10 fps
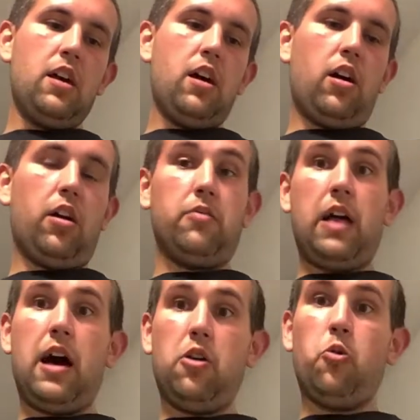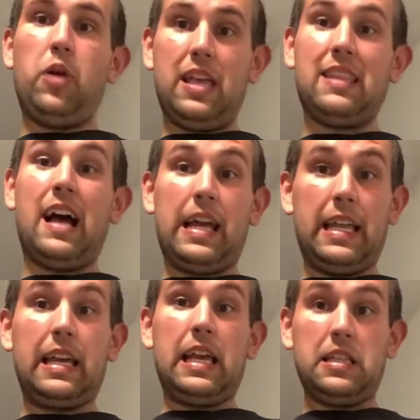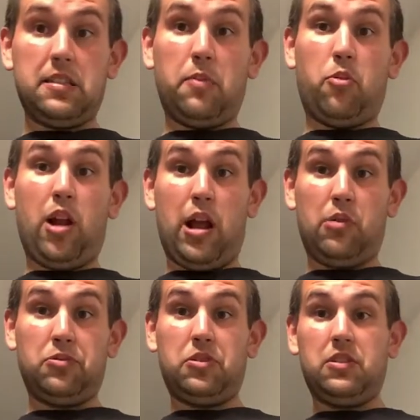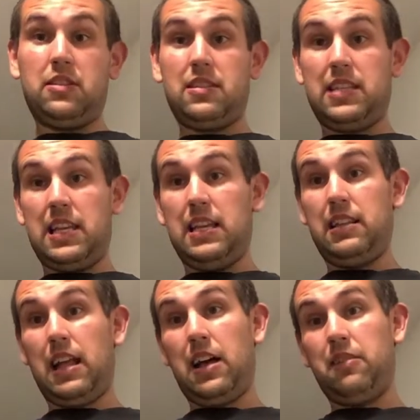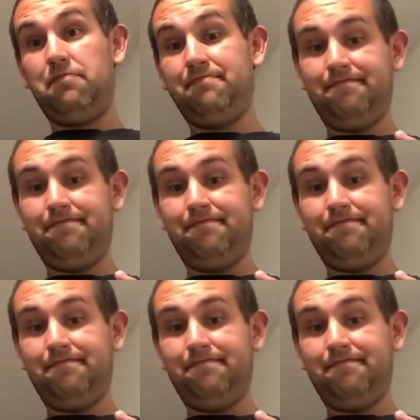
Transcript: on Halloween night against the Browns. See, now,